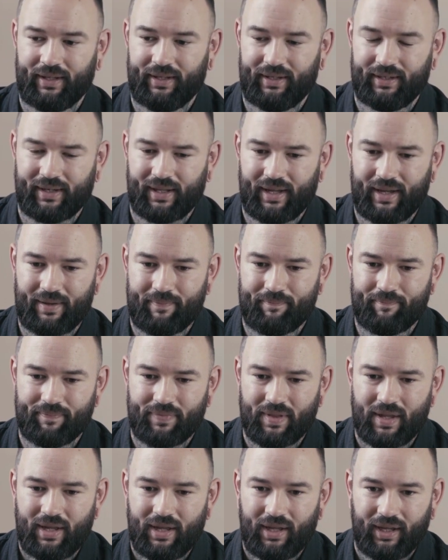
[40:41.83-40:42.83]
And
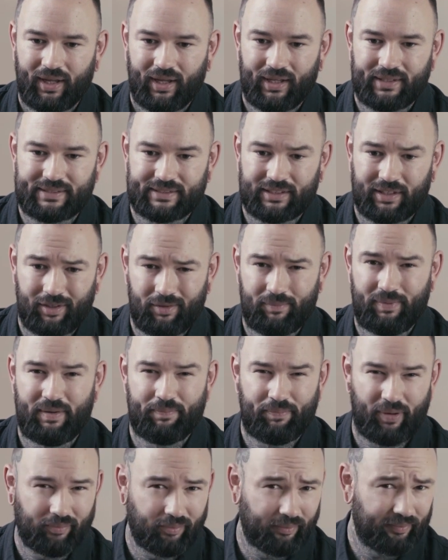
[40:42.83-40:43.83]
it's going to be
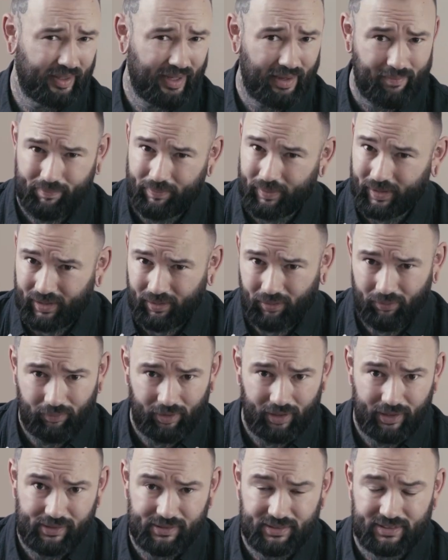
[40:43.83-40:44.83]
probably a bigger
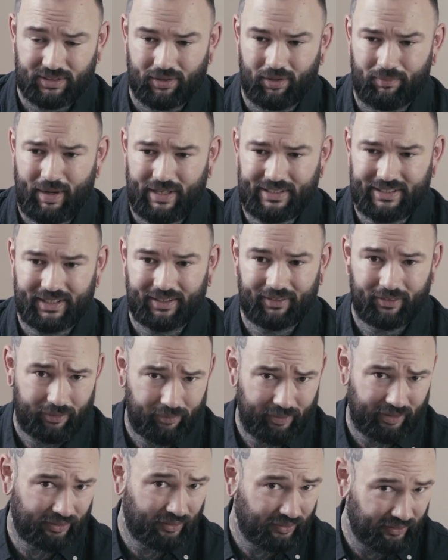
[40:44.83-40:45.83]
one, so it might take a
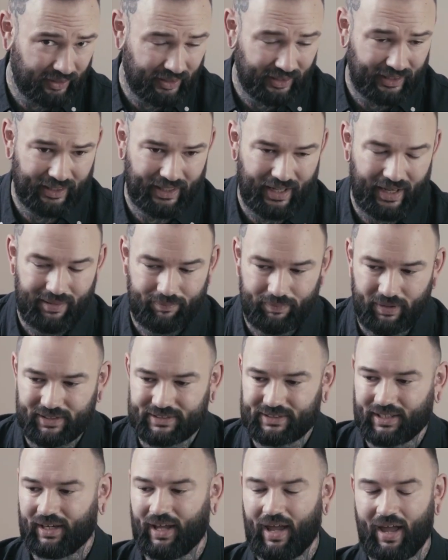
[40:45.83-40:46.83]
little bit longer to get out, but
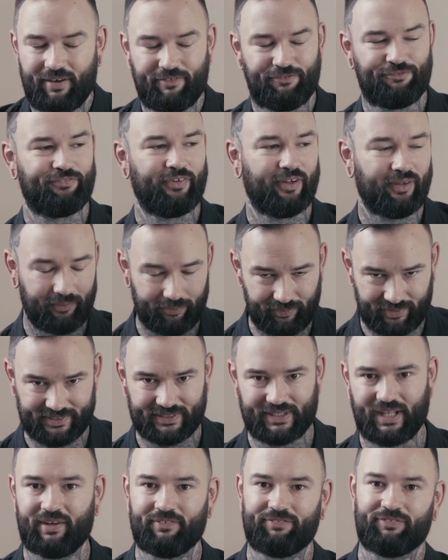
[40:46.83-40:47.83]
it's going to have filmed
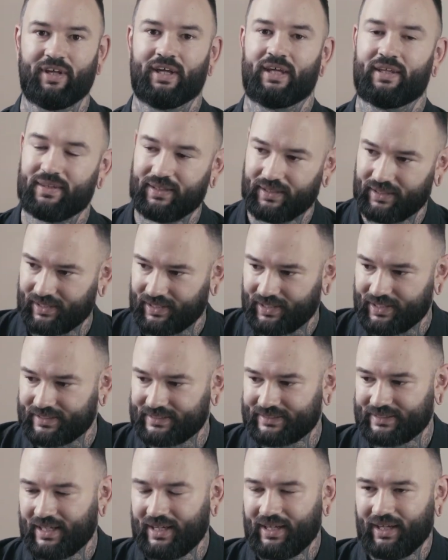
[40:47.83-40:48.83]
stuff like
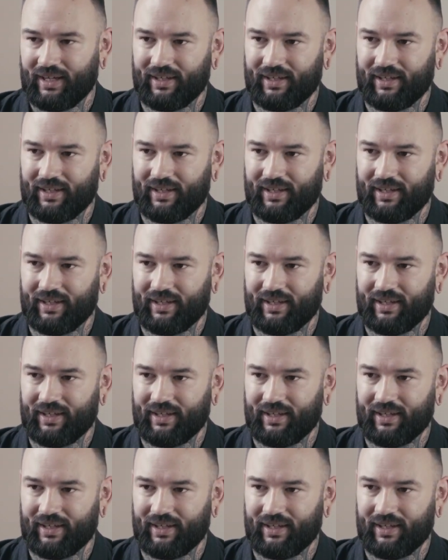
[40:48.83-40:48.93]
this,